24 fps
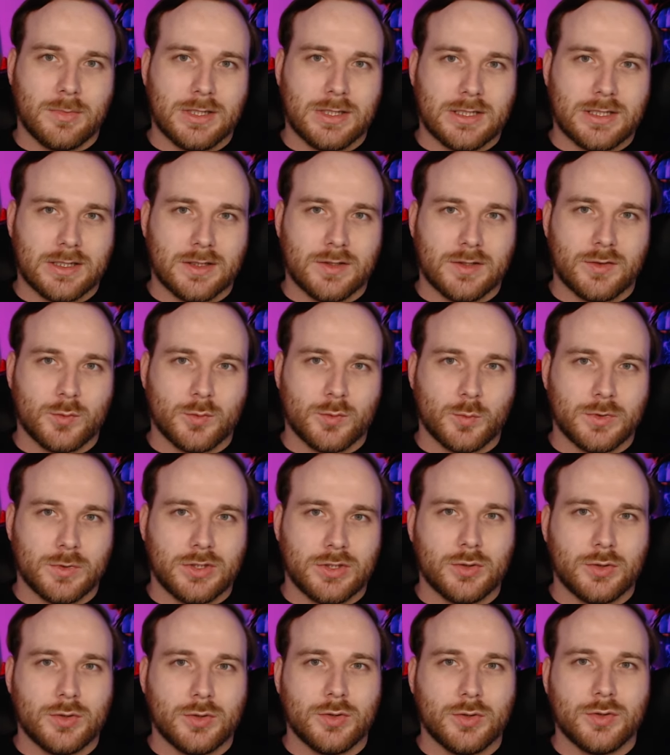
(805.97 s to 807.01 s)
because
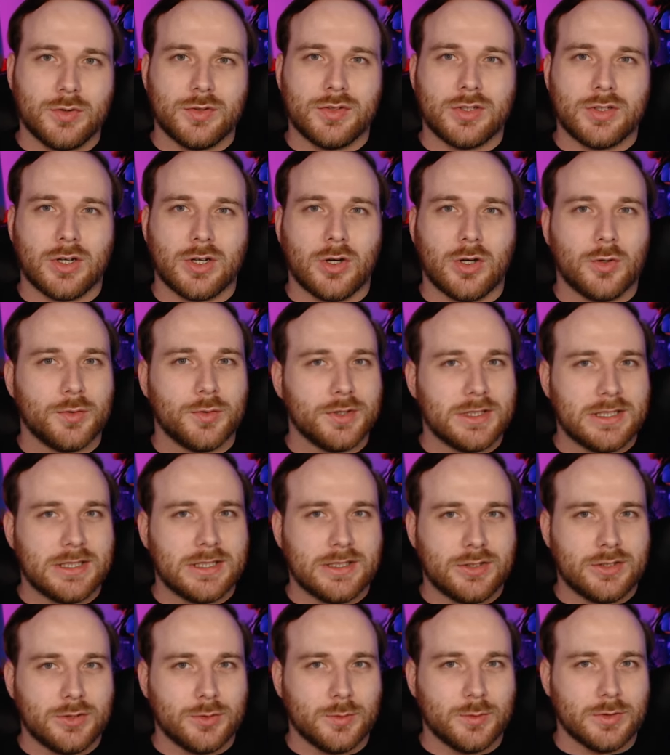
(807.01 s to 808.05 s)
you used to only
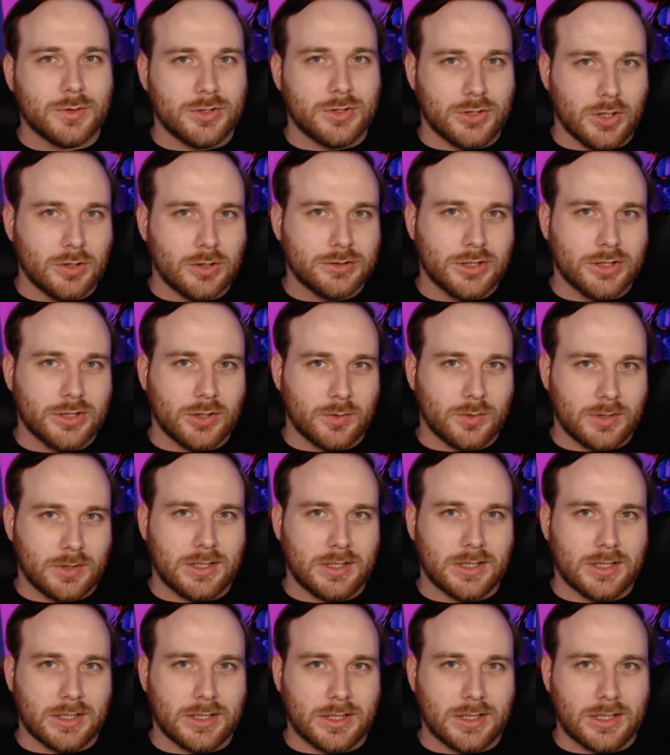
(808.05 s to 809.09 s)
do yo-yo
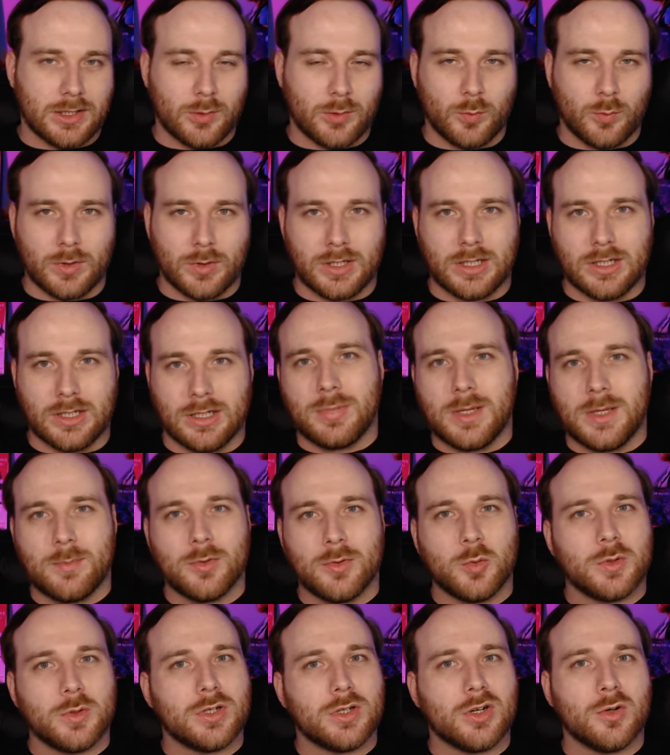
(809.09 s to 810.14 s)
healing where
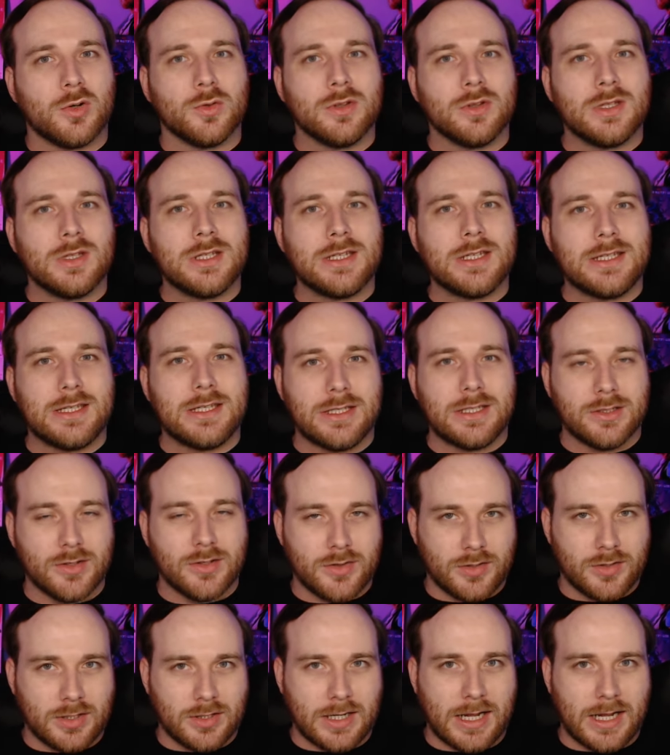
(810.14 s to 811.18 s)
people would only heal
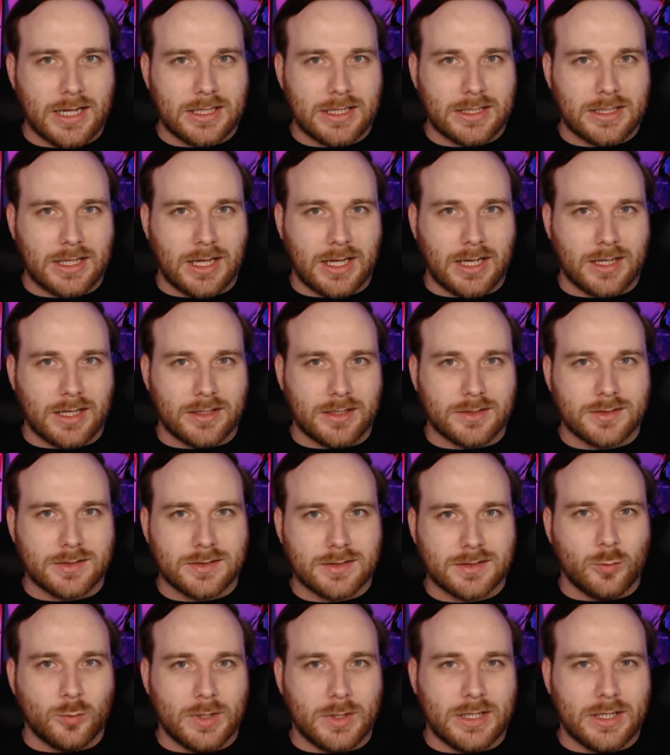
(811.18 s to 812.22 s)
their
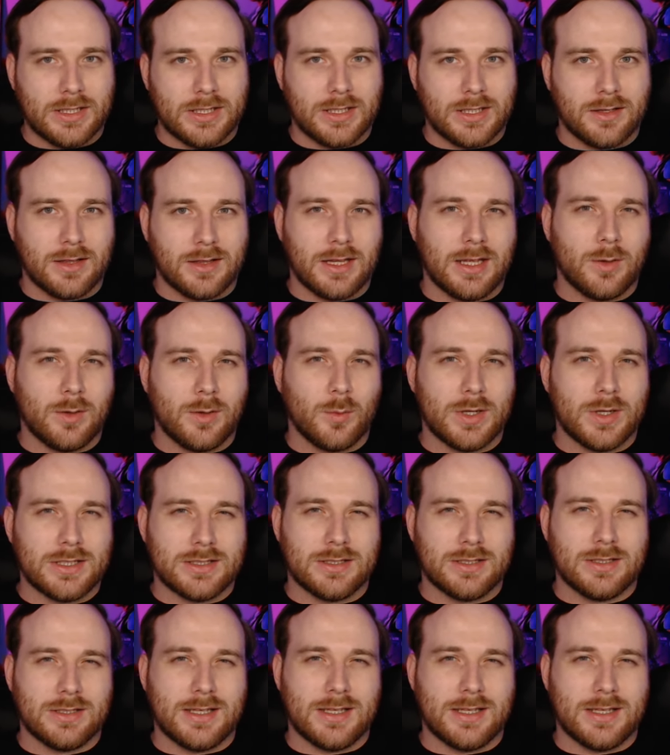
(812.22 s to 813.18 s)
allies when they went